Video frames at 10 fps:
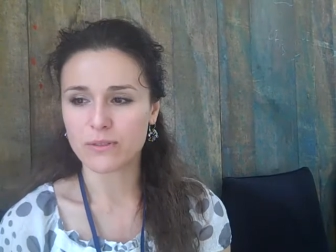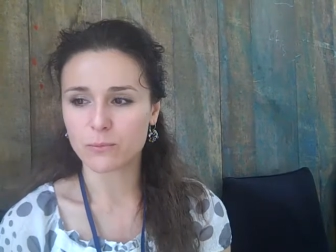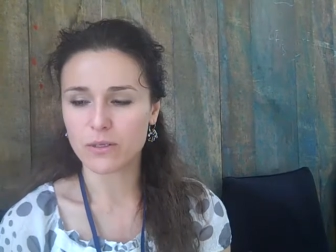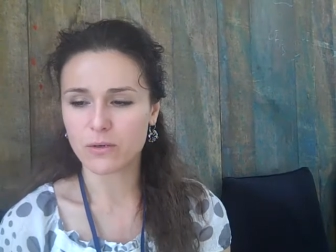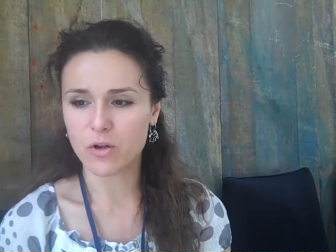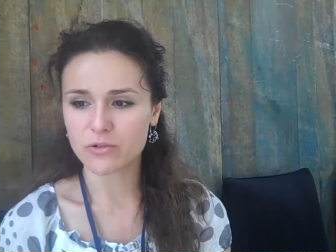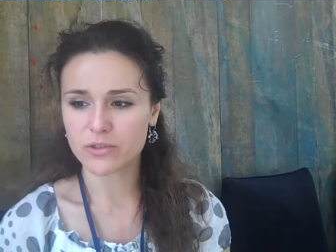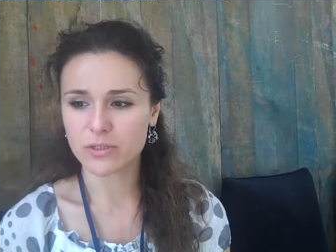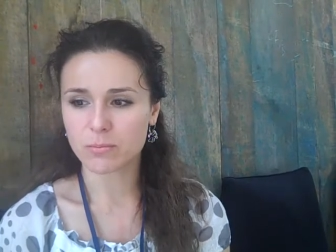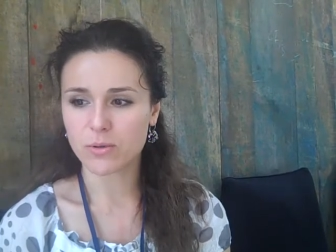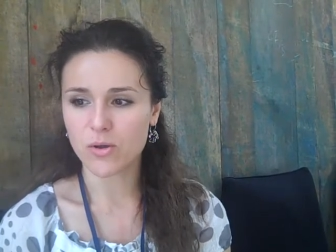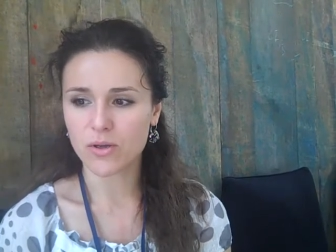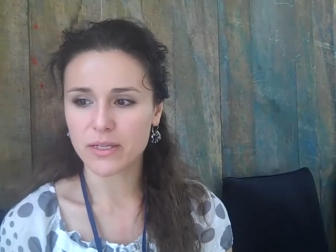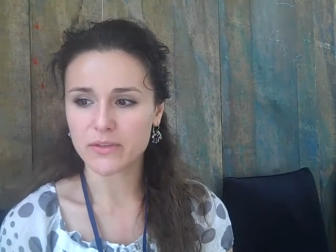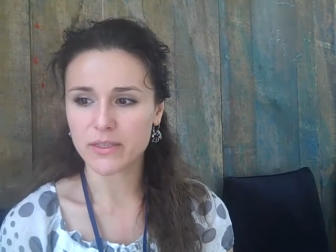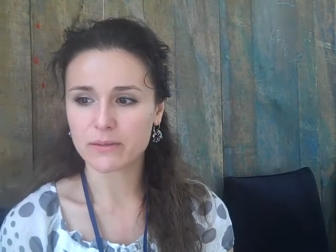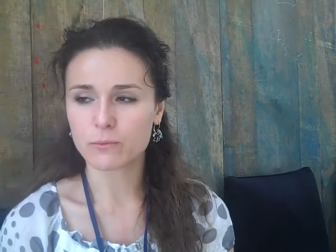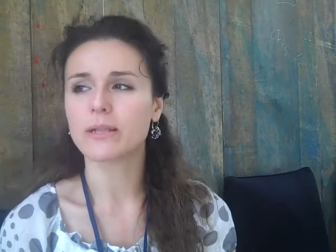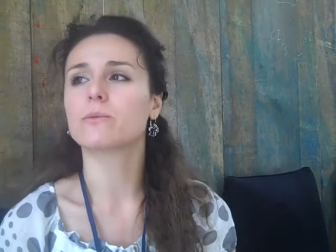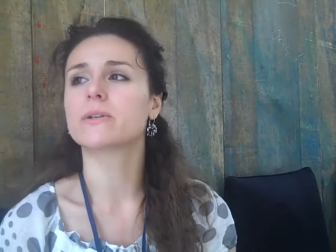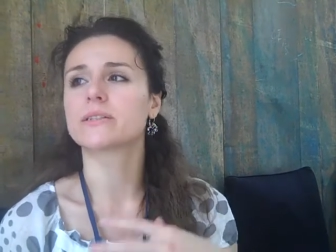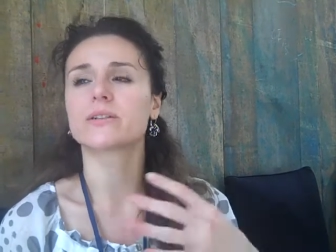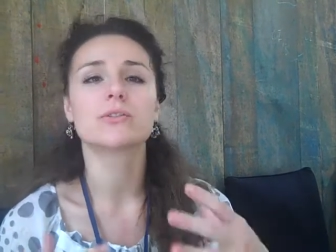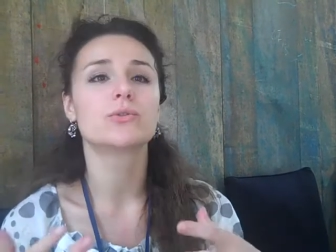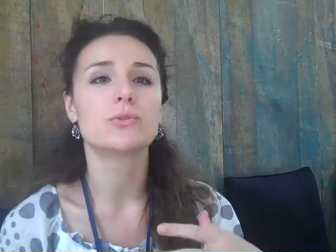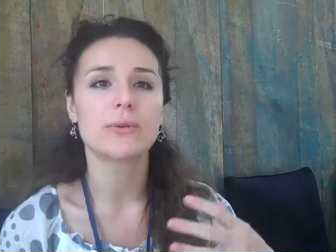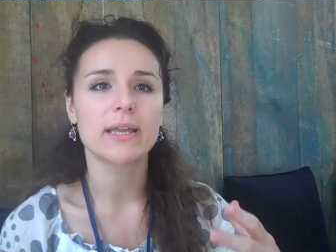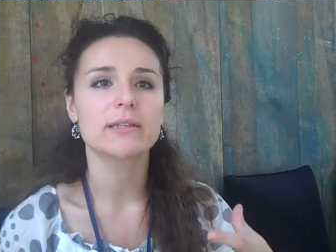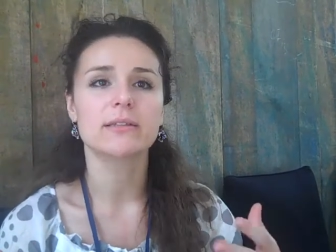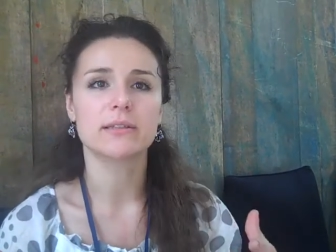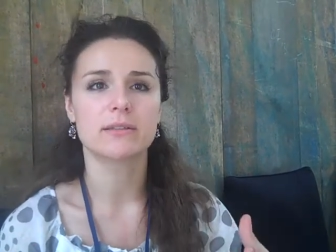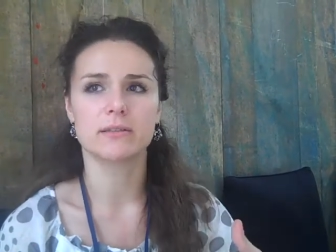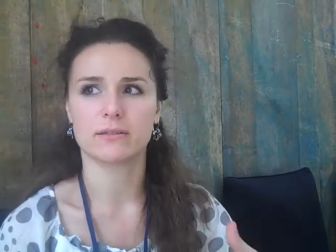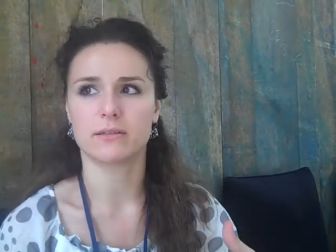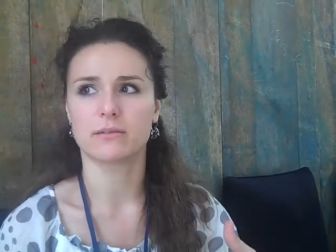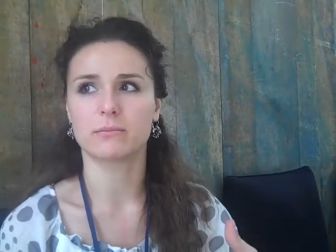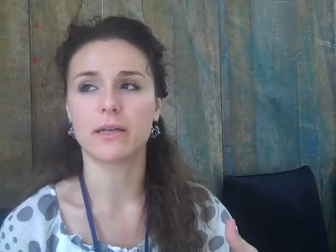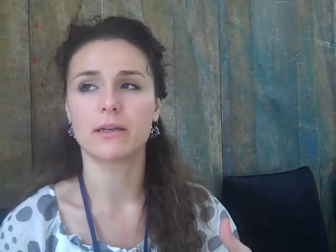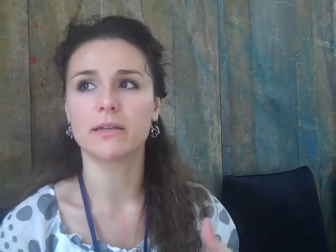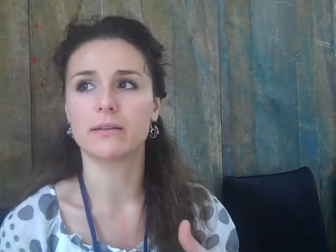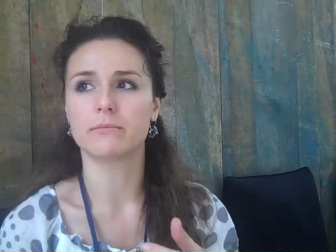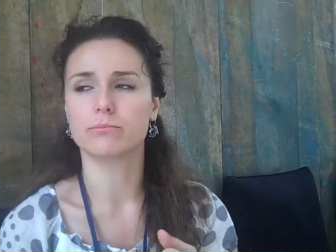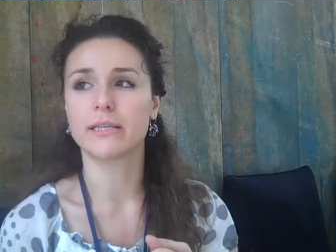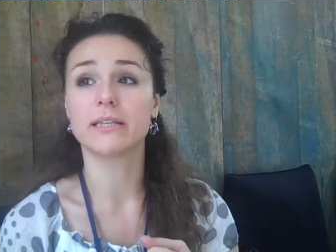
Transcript: when we launched the blog, I think well, we started to create it uh, in